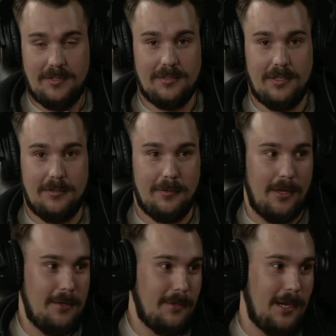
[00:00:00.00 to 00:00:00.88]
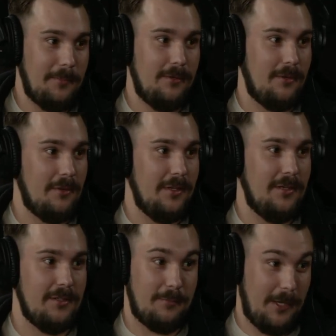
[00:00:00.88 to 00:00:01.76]
is an un- unpopular
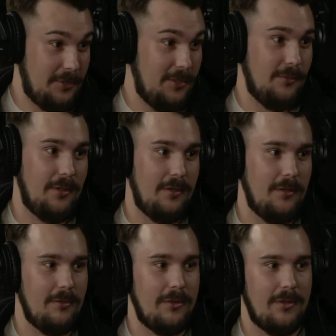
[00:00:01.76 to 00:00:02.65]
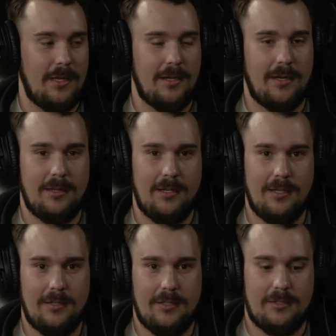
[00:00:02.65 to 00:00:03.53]
thing, especially with youth. And I
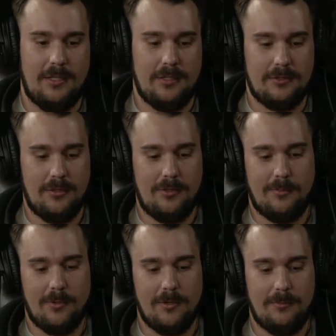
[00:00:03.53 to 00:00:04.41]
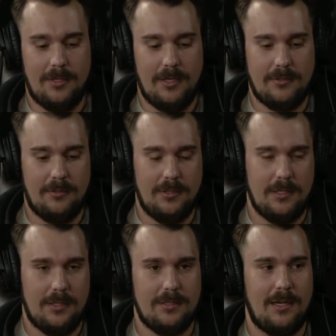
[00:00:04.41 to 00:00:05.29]
think it, it's so important because you look
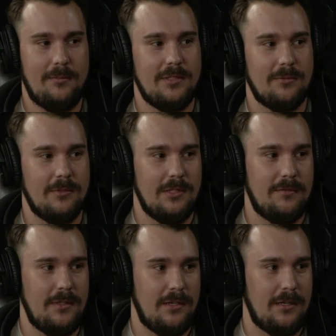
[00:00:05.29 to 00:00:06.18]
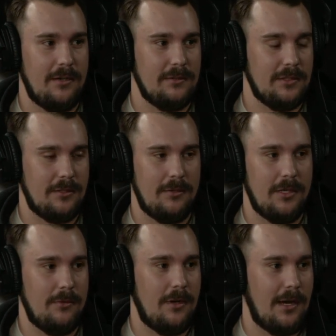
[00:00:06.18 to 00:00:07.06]
at the times that we're living in now, it's like,
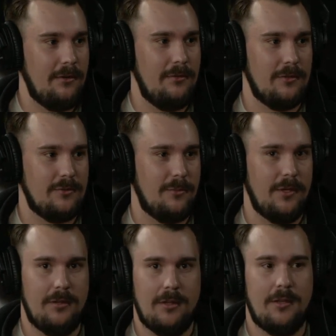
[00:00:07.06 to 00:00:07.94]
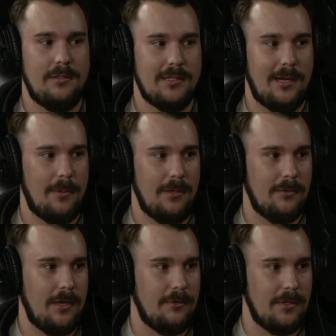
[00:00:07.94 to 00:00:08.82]
okay, well, how do you explain the things happening
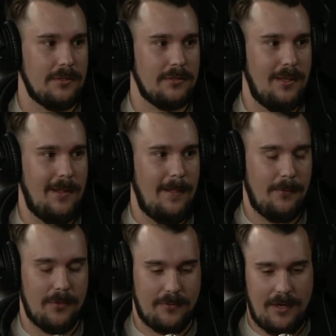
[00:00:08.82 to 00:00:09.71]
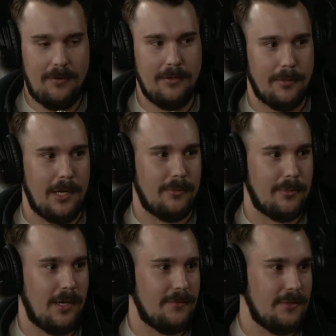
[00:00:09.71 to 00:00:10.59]
around us? Well, it's found in Bible
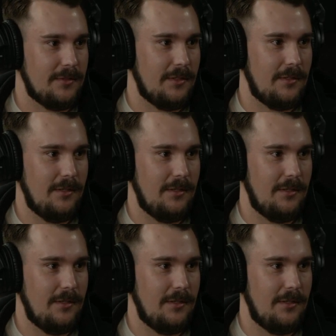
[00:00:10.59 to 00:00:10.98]
prophecy